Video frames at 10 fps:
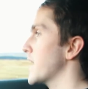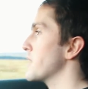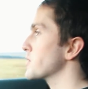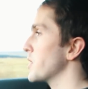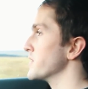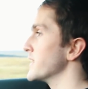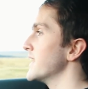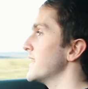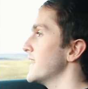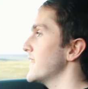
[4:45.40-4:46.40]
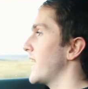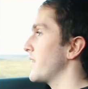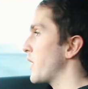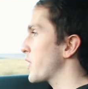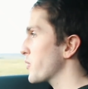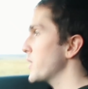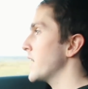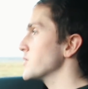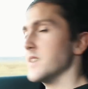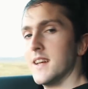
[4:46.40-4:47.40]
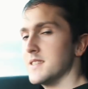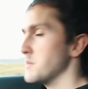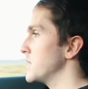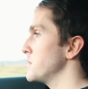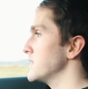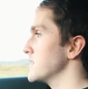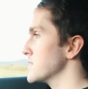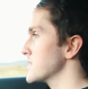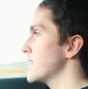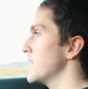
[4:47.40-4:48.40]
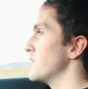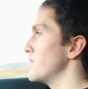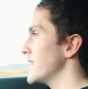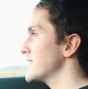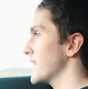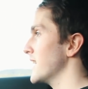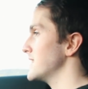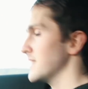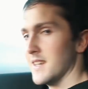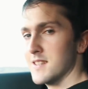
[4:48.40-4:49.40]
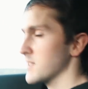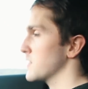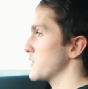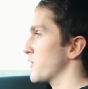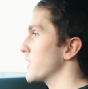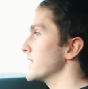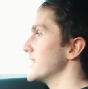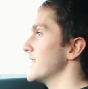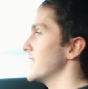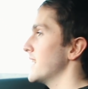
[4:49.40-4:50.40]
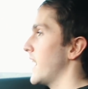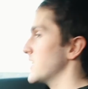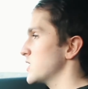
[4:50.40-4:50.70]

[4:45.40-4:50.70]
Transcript: Alcon, and they're 380mm ventilated discs at the front and